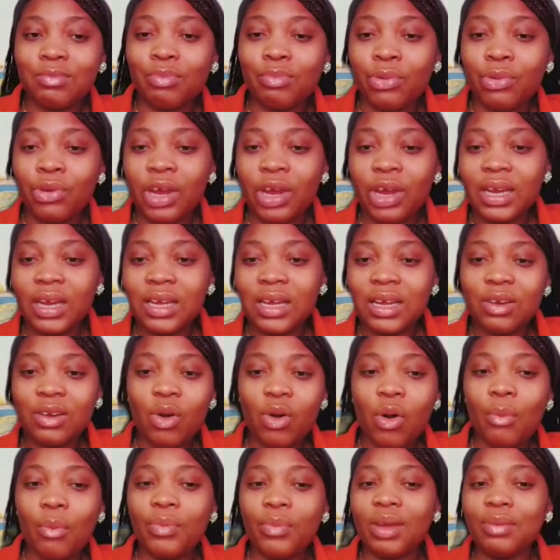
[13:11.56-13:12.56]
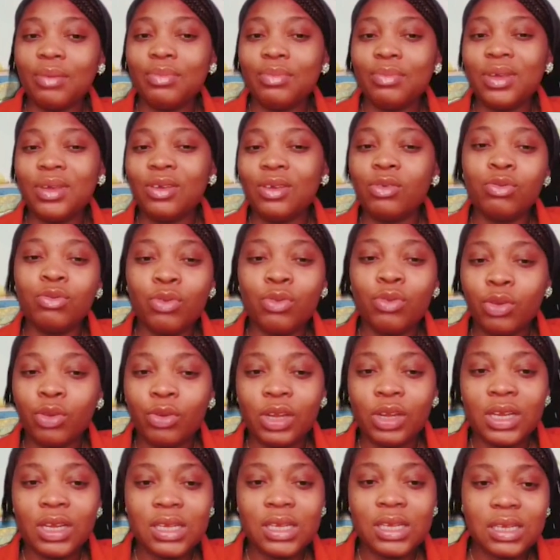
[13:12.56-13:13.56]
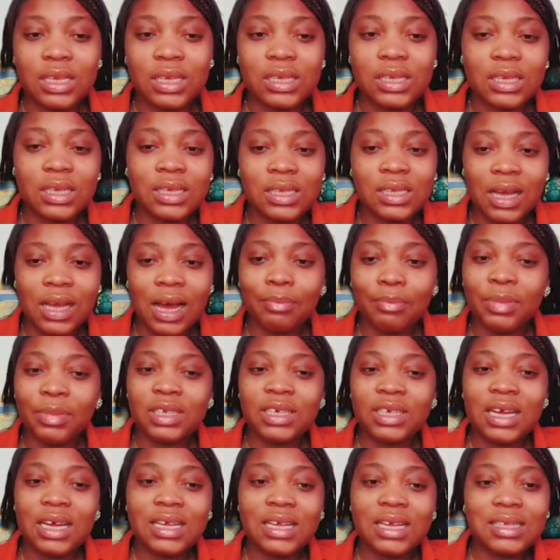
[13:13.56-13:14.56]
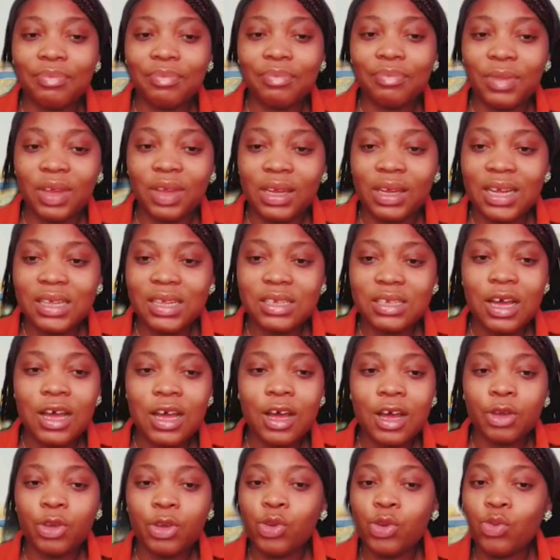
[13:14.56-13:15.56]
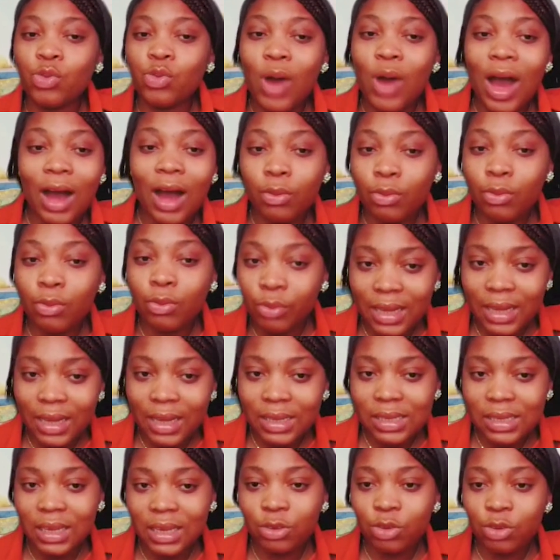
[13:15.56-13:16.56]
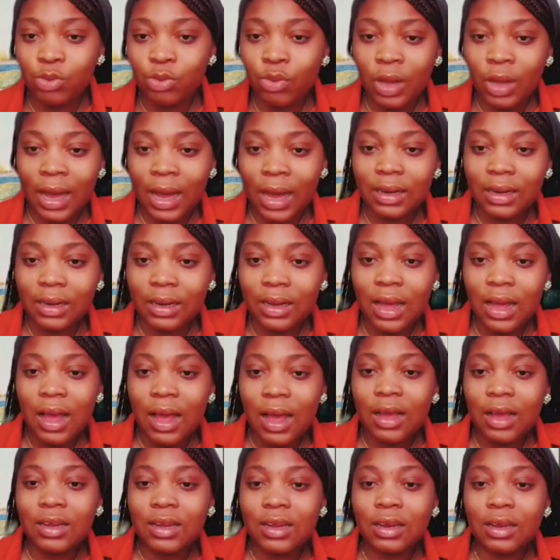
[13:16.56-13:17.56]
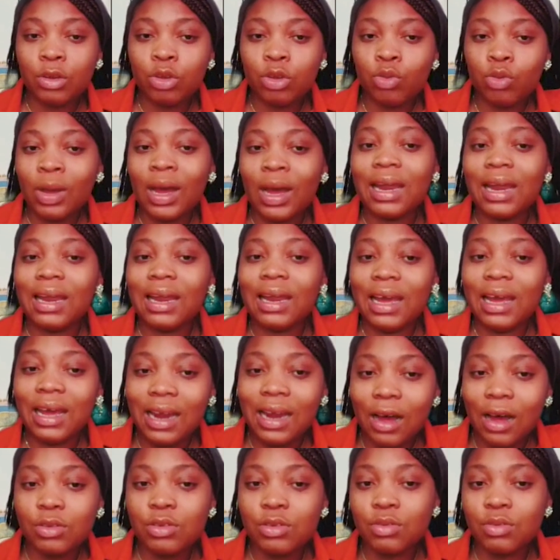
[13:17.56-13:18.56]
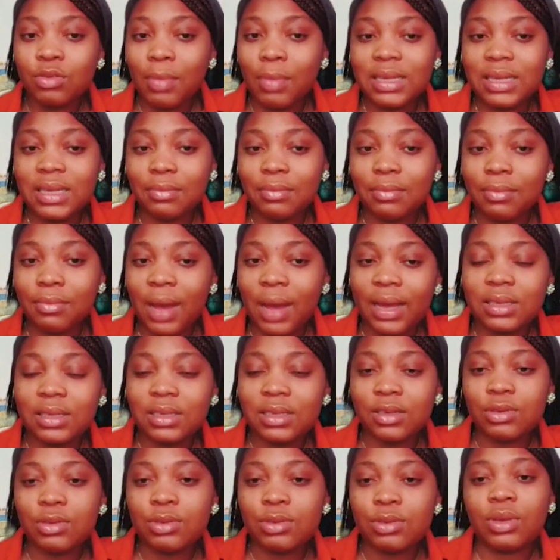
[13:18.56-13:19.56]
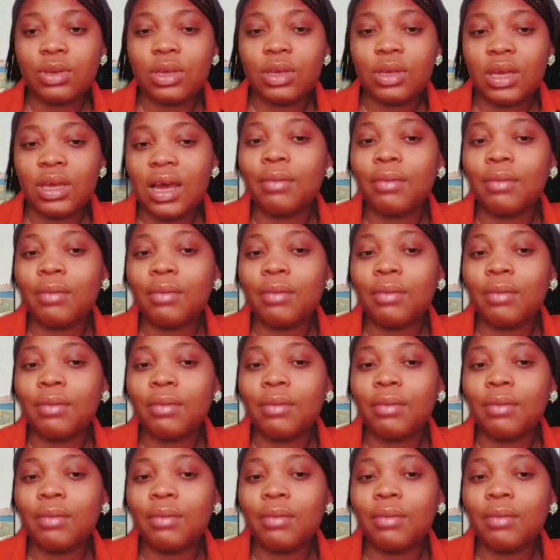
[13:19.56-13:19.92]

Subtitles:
braiding or maybe doing all these things. It can be just something that you are good at, and you can learn how to maximize it. So yeah,